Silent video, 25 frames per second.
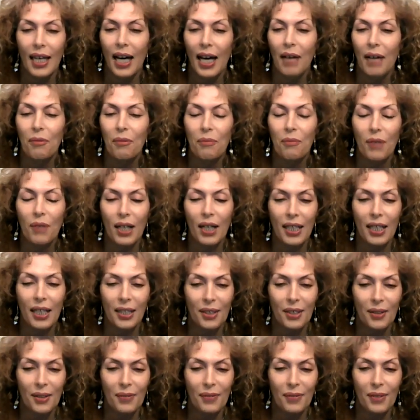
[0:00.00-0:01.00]

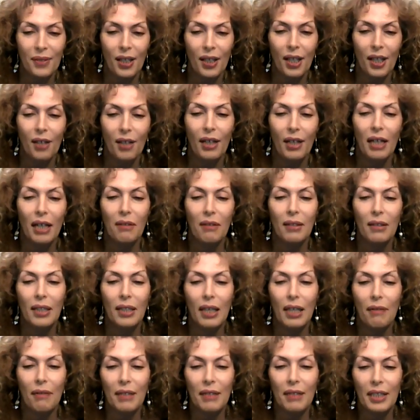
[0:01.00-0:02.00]
Wonderful. Oh, how
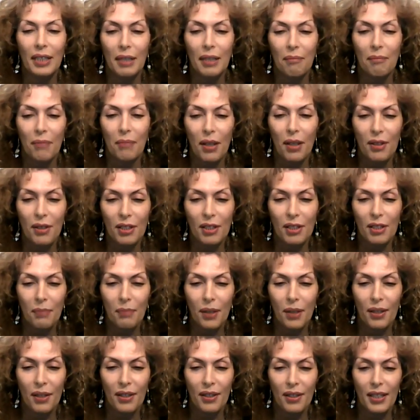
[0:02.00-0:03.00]
lovely that mother's
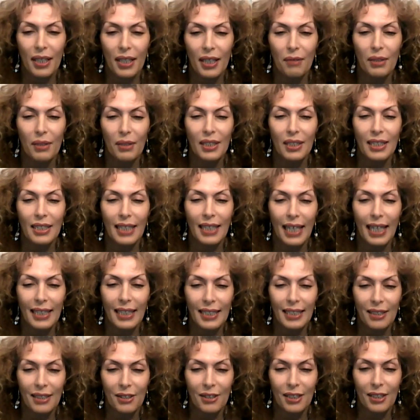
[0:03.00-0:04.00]
birthday was
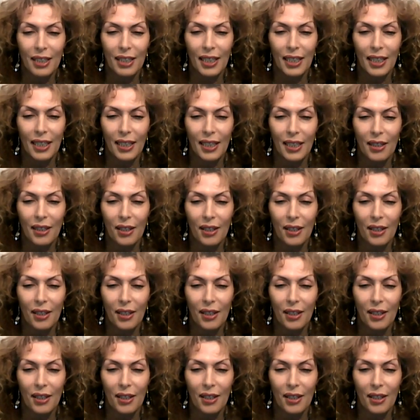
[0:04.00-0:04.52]
yesterday.